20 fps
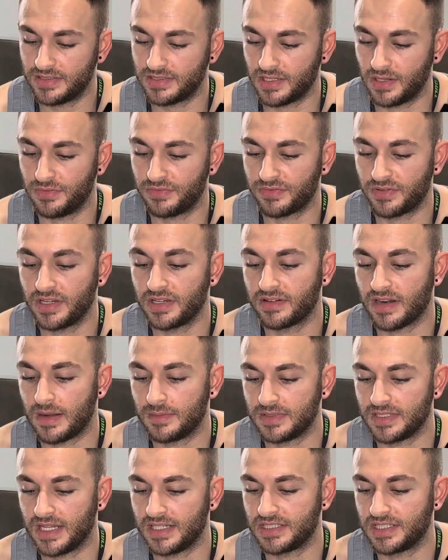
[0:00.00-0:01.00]
So 3
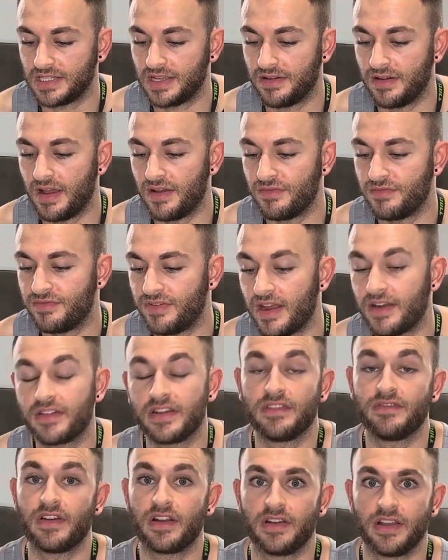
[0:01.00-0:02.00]
grams is actually a
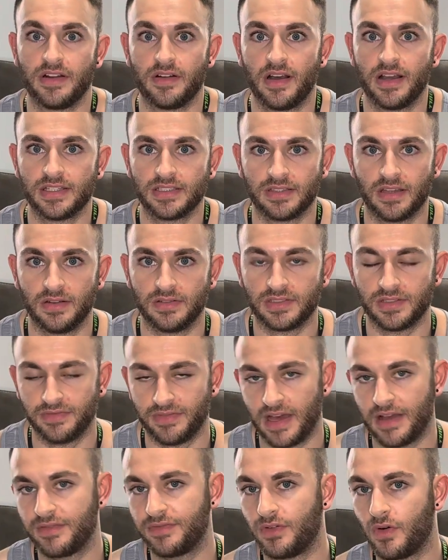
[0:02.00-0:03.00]
very, very nice dose of
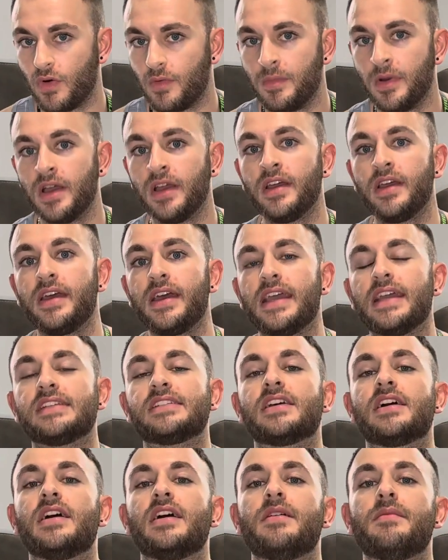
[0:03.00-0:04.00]
that form. It's
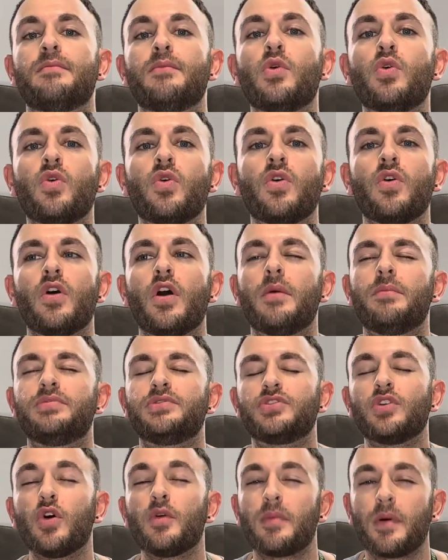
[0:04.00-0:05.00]
a more
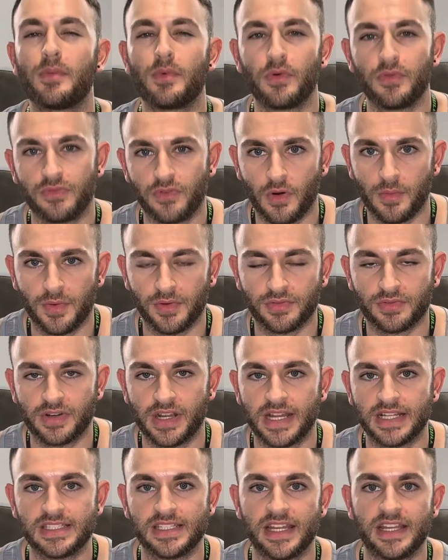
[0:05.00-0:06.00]
absorbable form of
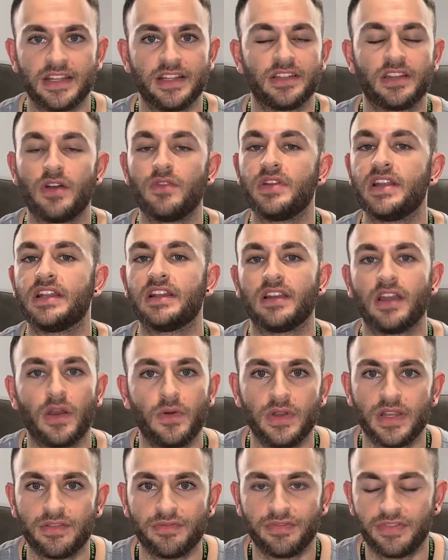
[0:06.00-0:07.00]
creatine. You don't need a
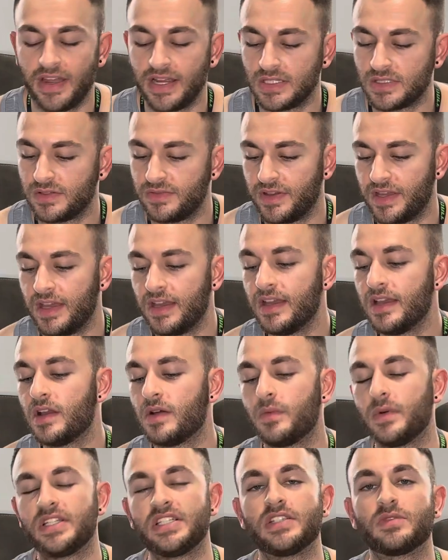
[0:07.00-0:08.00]
loading phase with it,
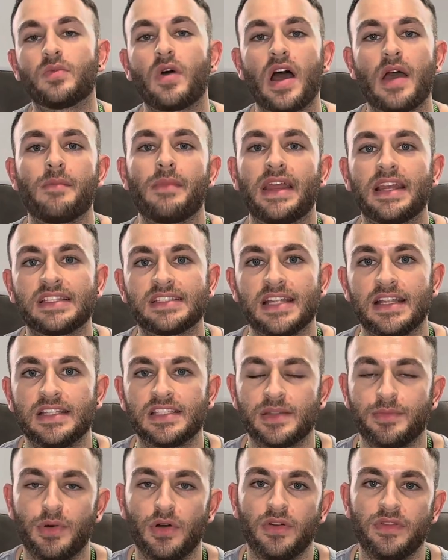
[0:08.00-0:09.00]
which is why it makes sense
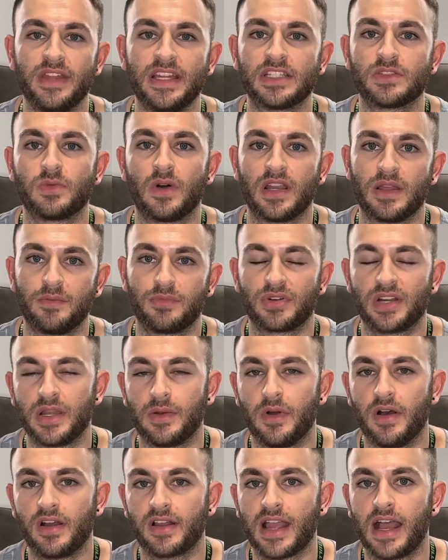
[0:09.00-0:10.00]
to put this one in
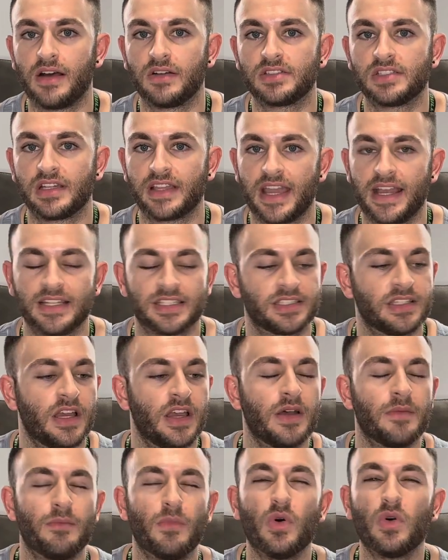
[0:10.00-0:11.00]
pre-workouts, I guess,
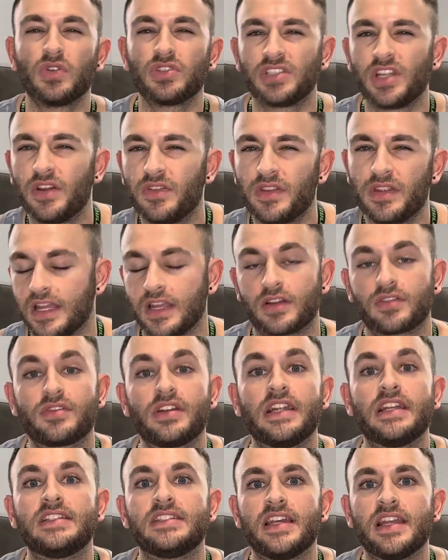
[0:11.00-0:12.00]
more so than
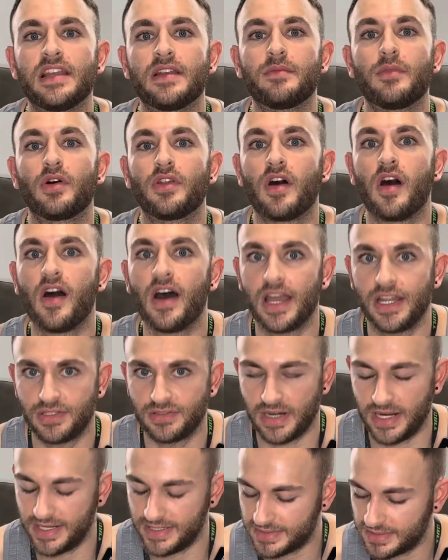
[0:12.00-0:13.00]
creatine
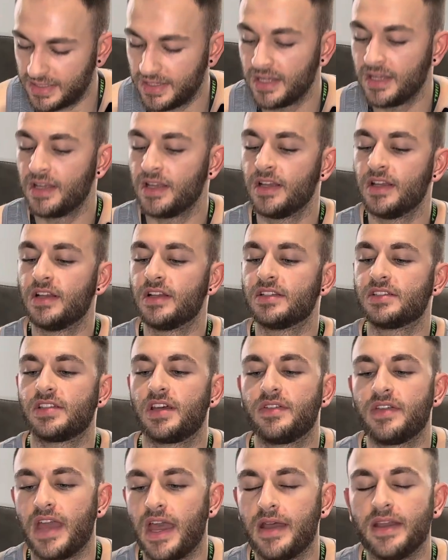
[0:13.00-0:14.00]
monohydrate. So
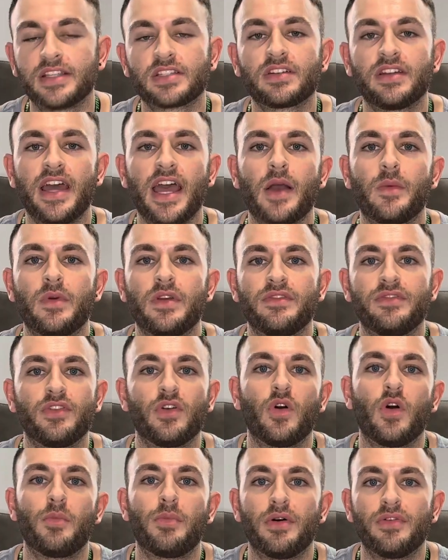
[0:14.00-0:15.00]
yeah, it's going to help with
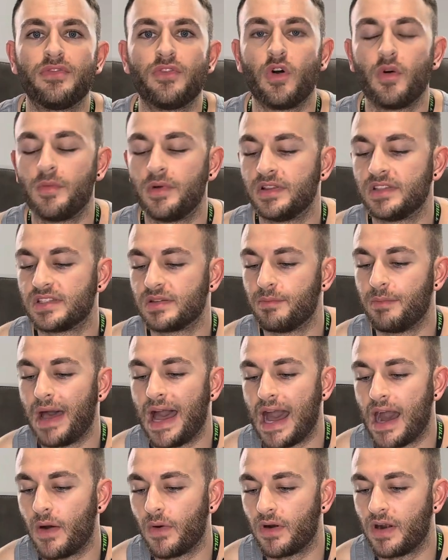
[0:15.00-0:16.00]
your performance and
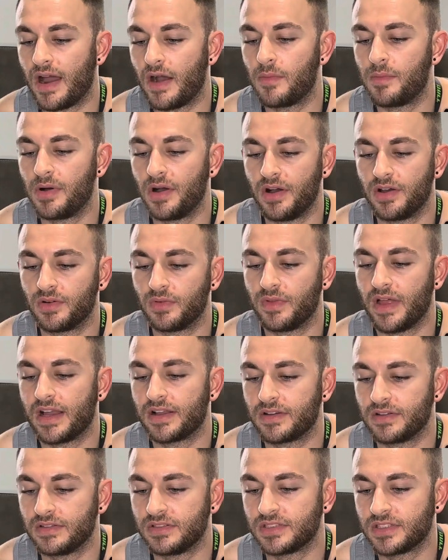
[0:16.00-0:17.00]
power output and all that
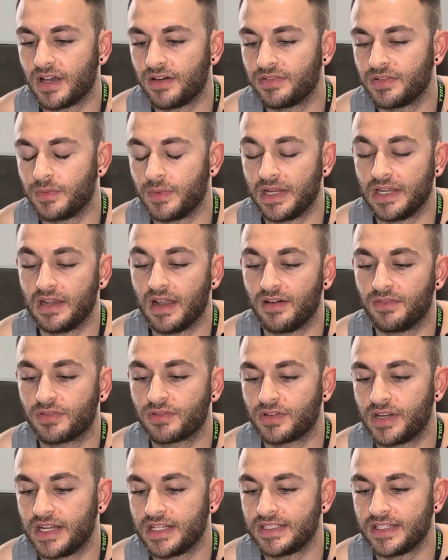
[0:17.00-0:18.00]
good stuff that we love
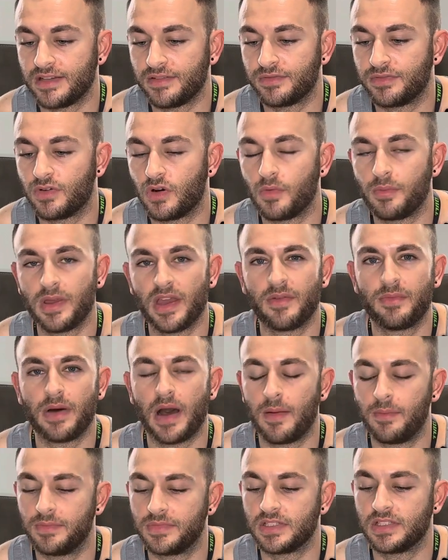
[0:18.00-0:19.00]
creatine for, a bit of
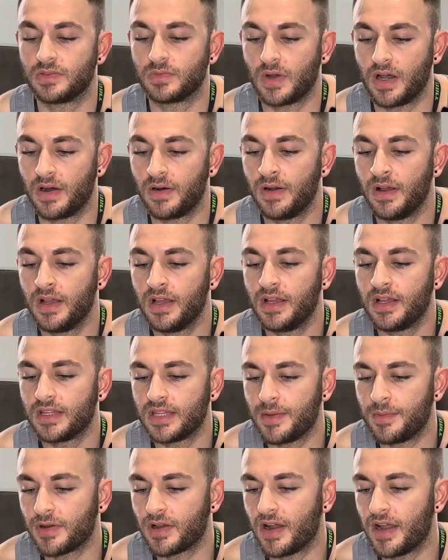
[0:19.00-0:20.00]
pumps as well.
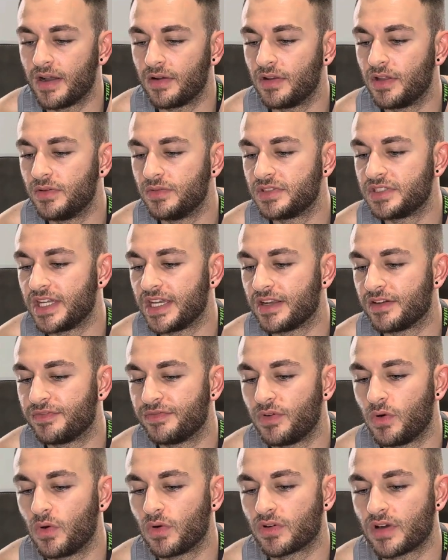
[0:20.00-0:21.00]
Then we've got L-leucine at
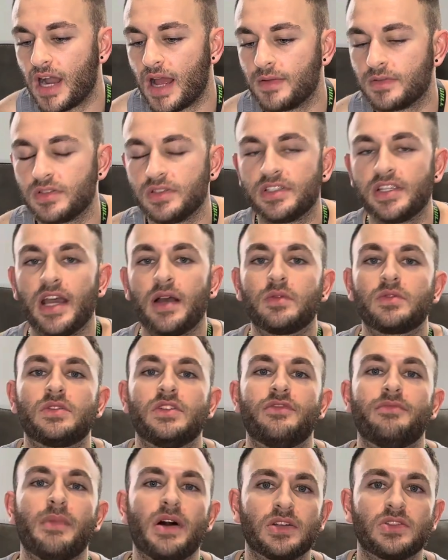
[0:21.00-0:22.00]
4 grams, which helps
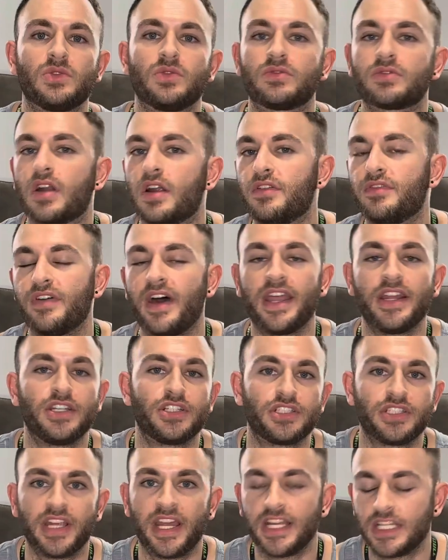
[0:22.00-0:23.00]
with muscle growth,
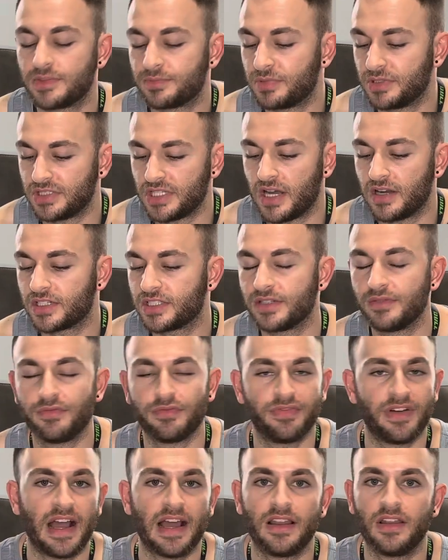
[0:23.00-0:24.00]
HGH production,
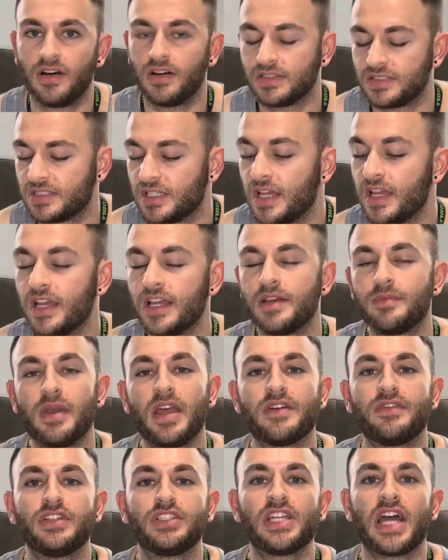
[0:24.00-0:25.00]
fat loss, bit
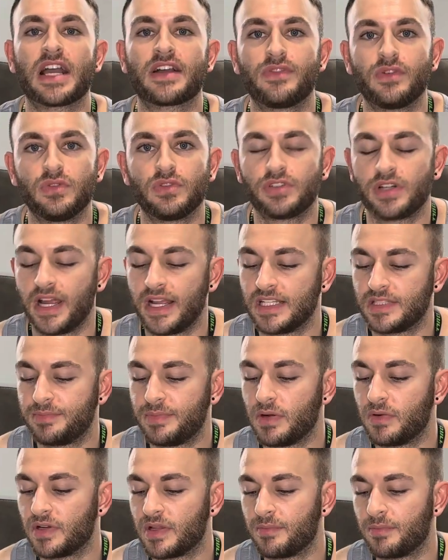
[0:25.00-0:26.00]
of a jack of all trades
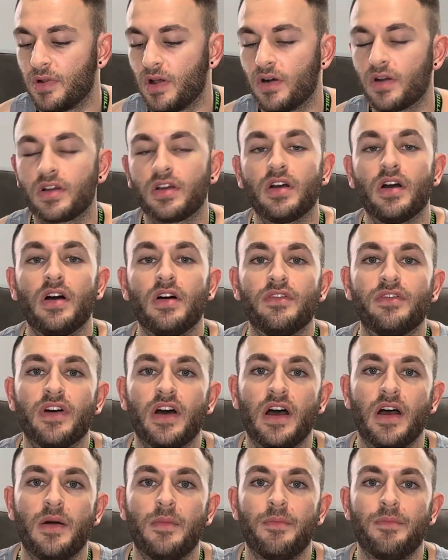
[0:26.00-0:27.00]
building block
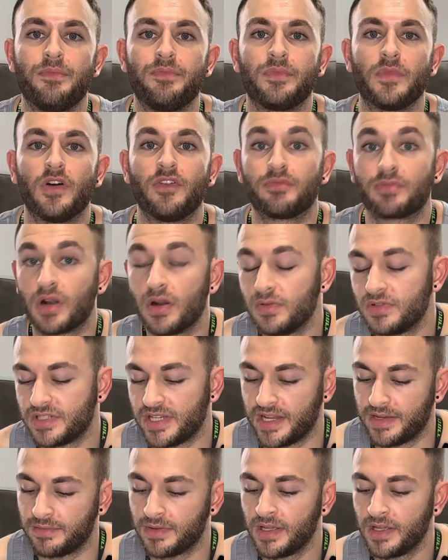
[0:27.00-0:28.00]
of protein.